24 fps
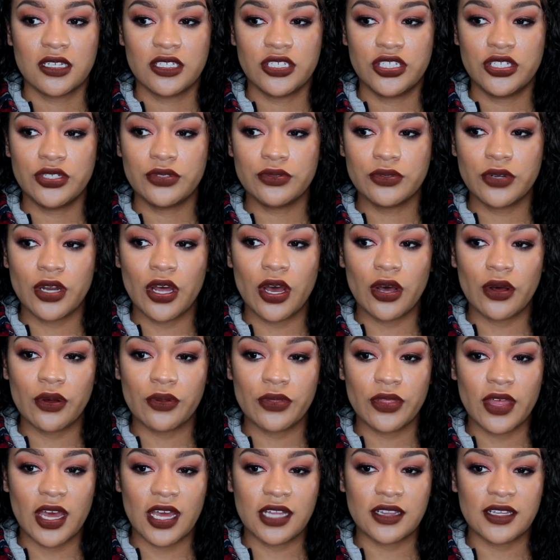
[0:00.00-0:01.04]
you
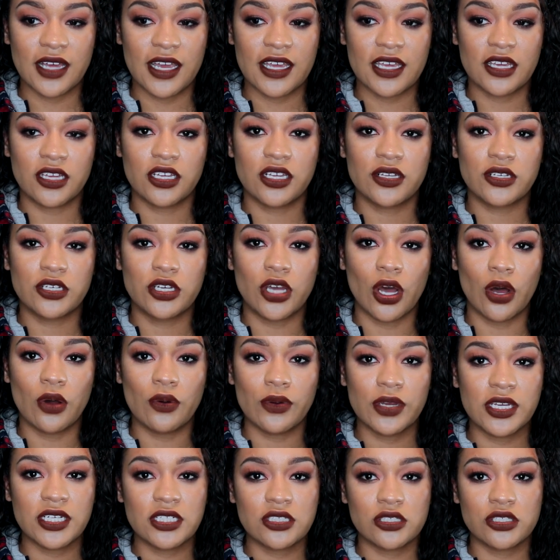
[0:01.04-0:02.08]
know that like
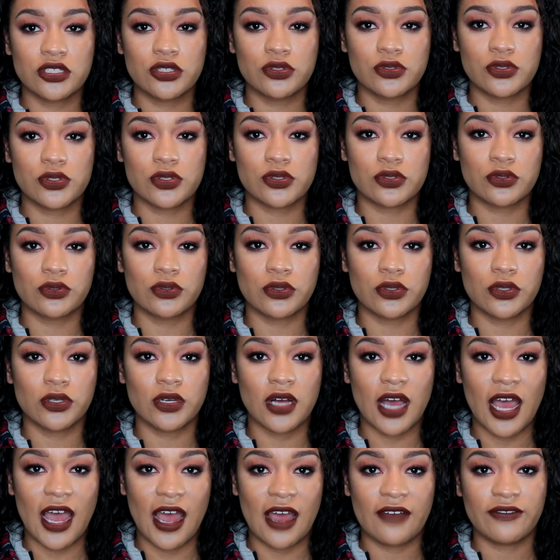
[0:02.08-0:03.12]
going to
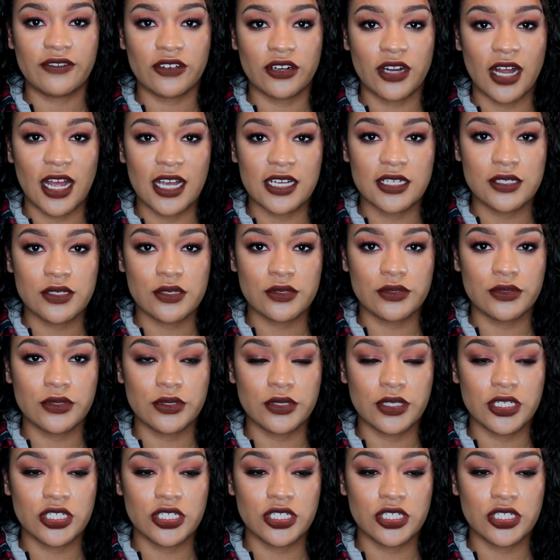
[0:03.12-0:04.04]
school after high school